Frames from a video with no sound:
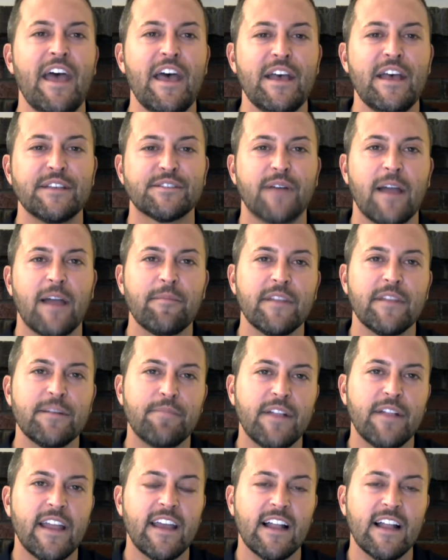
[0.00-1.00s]
So I'm going to
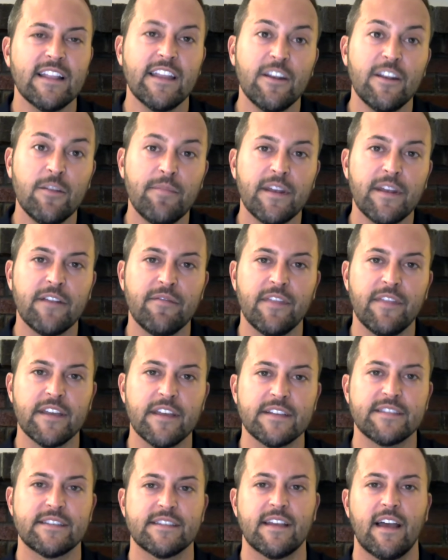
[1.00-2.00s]
play a little bit of
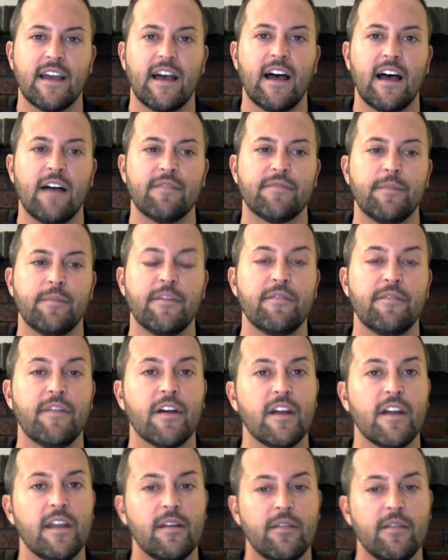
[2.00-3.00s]
this from the
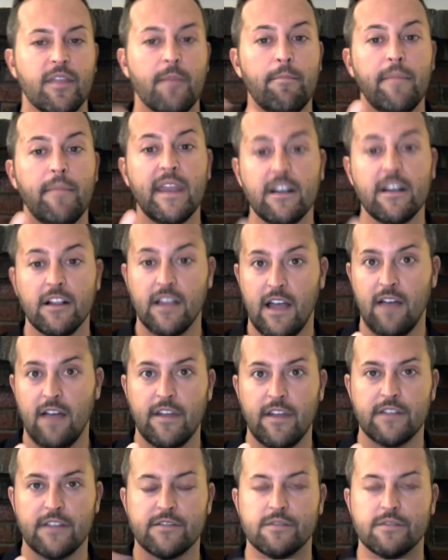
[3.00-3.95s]
middle of it.